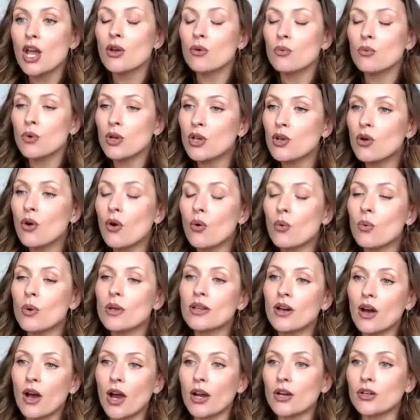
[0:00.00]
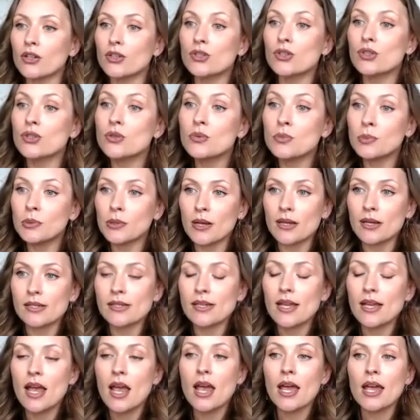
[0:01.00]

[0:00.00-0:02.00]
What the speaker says: we go with iron 2 plus.